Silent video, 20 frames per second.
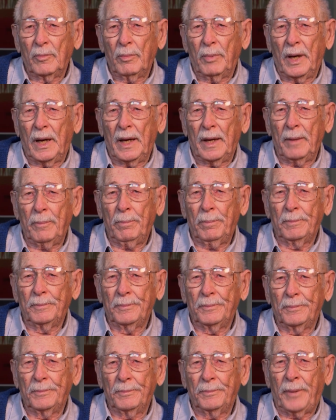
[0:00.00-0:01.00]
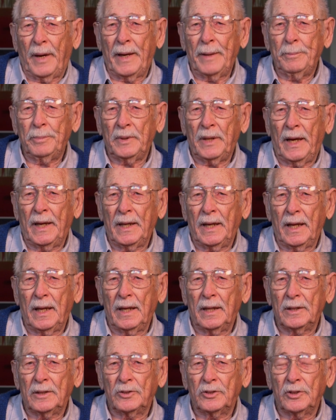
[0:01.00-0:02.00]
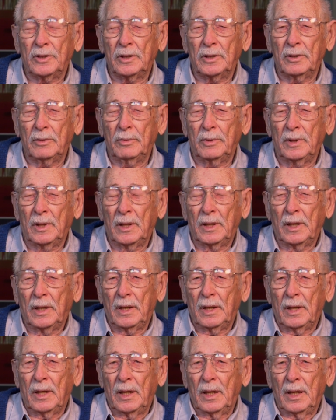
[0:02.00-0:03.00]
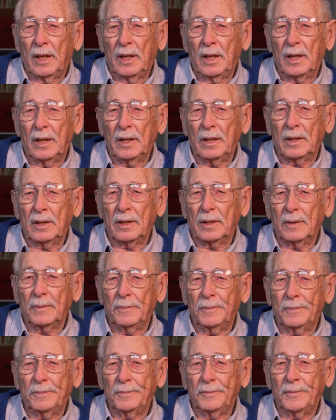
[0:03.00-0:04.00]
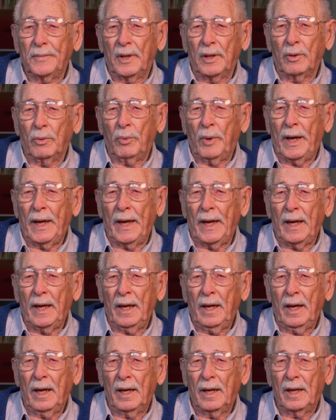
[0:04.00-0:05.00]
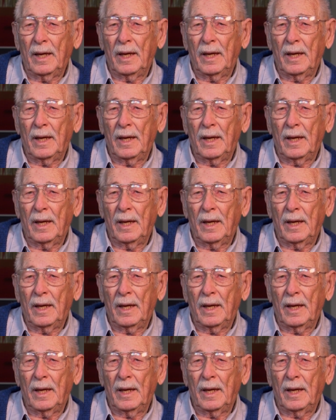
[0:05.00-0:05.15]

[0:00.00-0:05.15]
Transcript: by pipelining it to uh, away